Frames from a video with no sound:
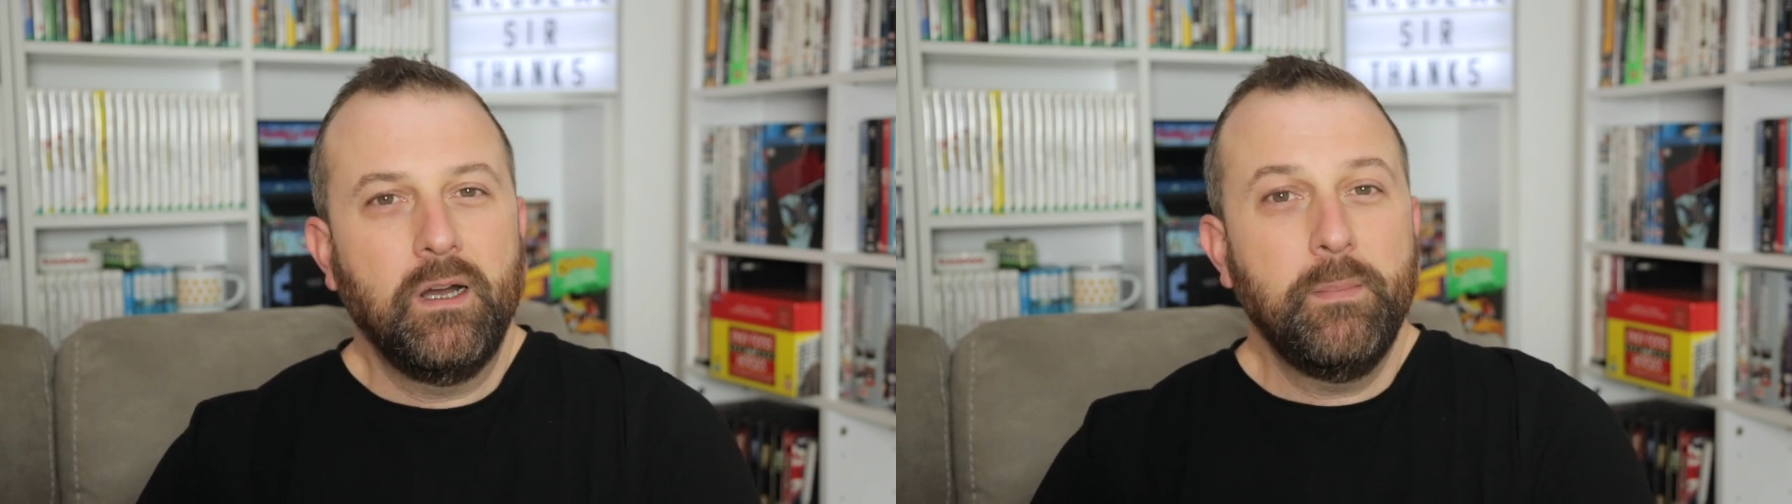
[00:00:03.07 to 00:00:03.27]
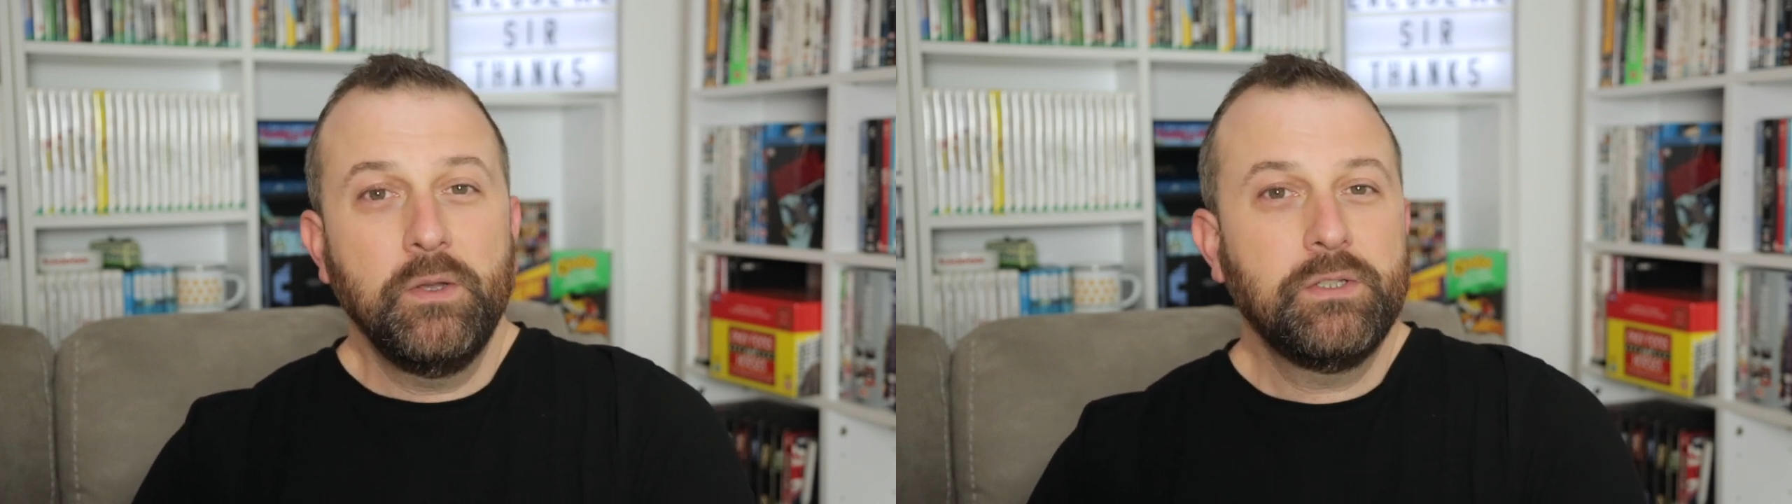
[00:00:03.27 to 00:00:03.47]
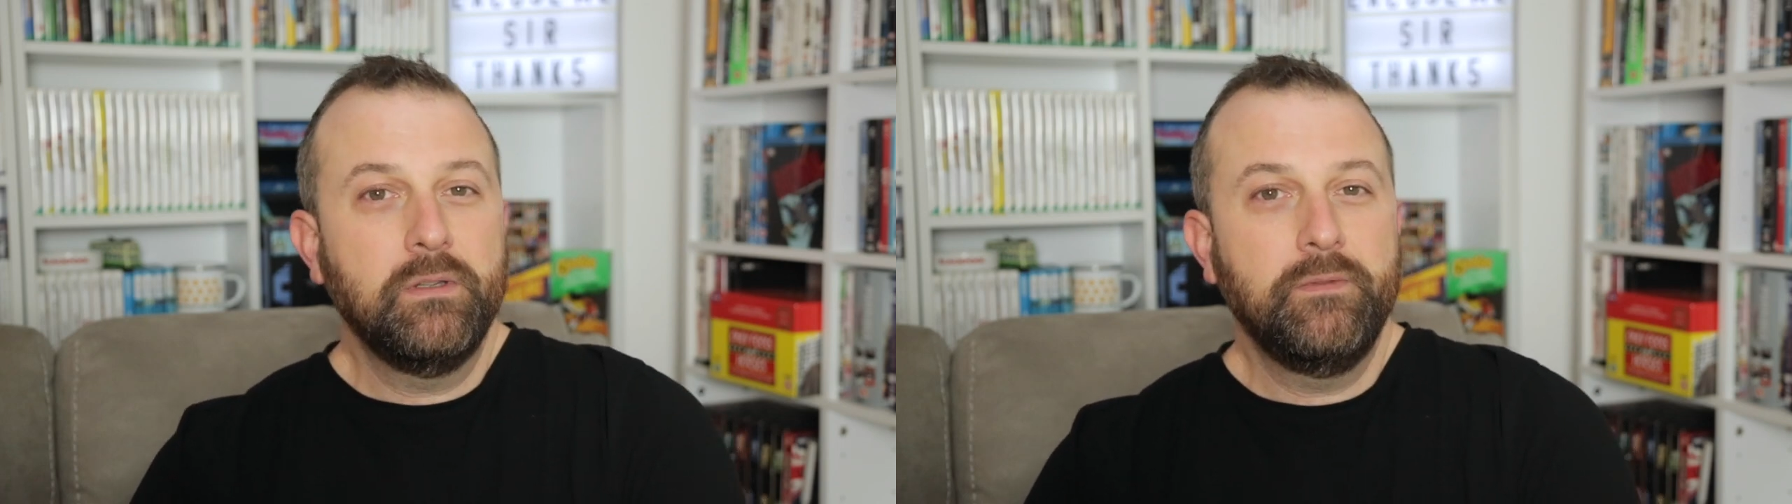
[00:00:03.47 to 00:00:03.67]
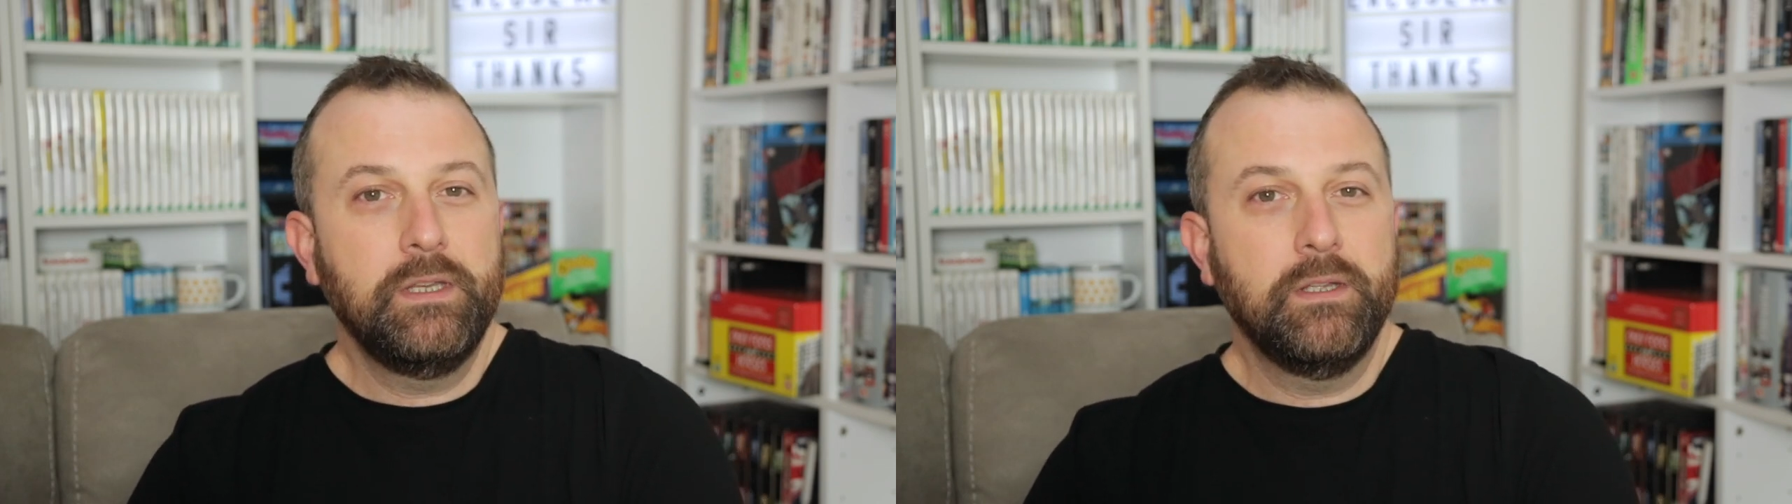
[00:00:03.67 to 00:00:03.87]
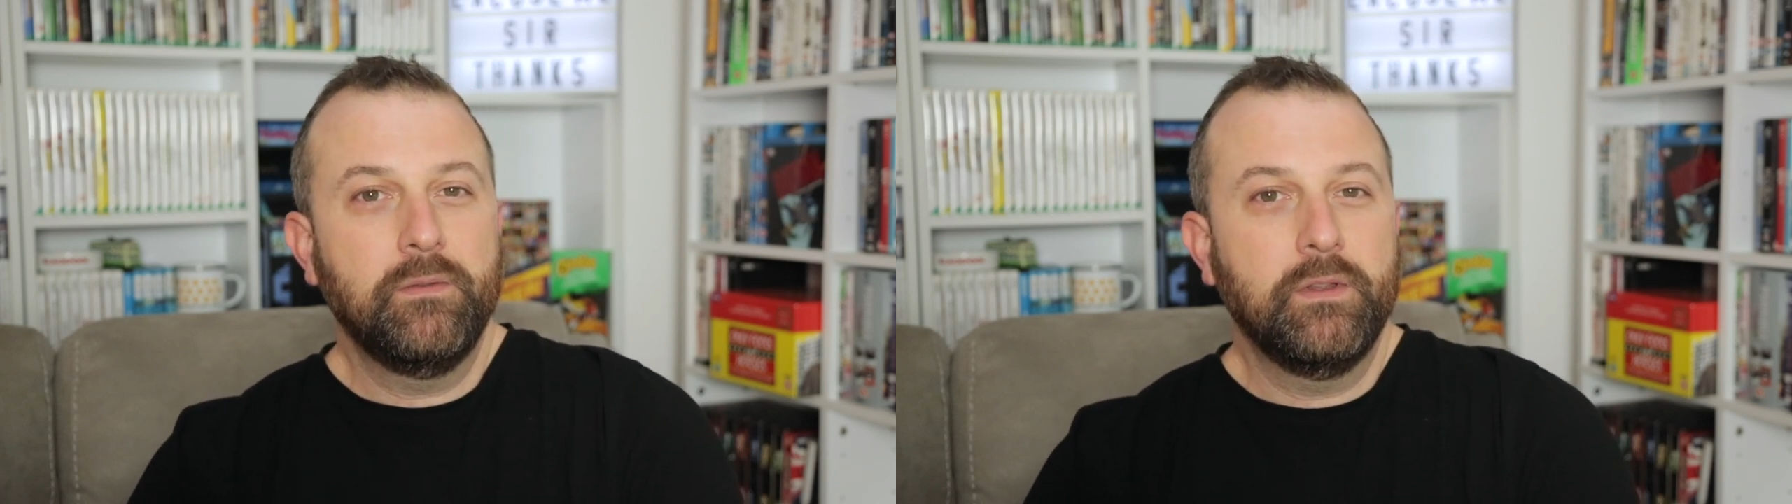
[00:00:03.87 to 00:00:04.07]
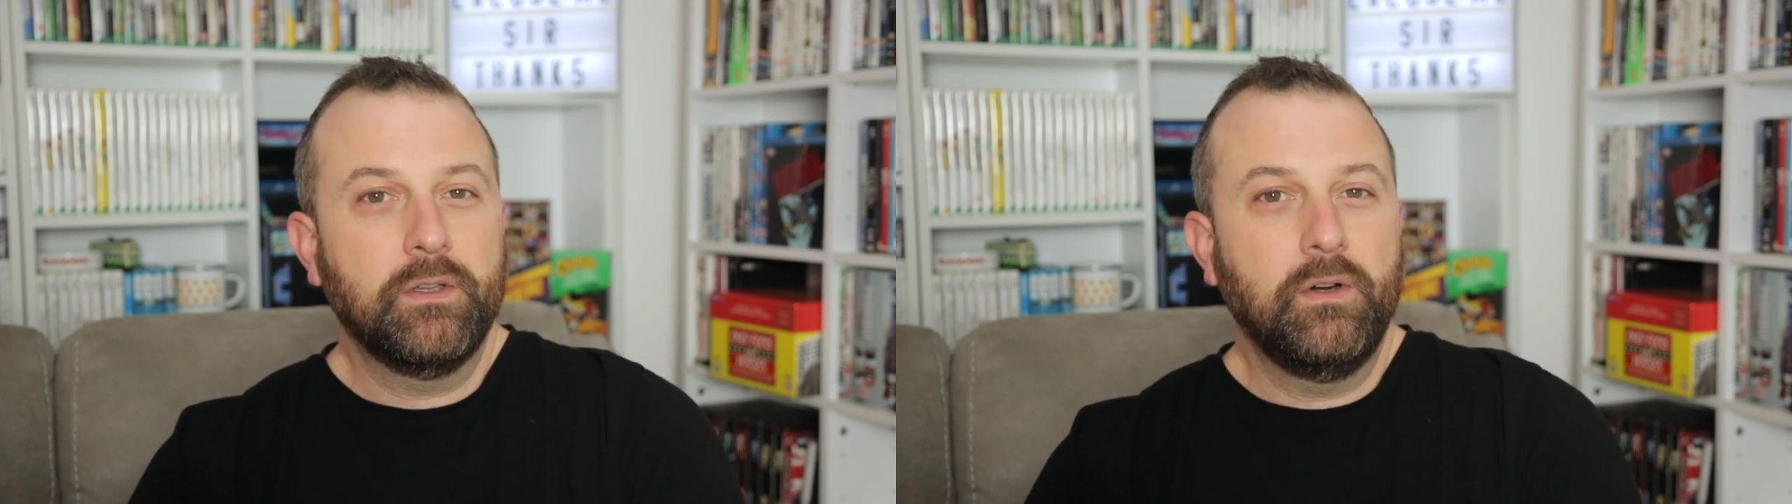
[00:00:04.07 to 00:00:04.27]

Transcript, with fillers: I posted a video that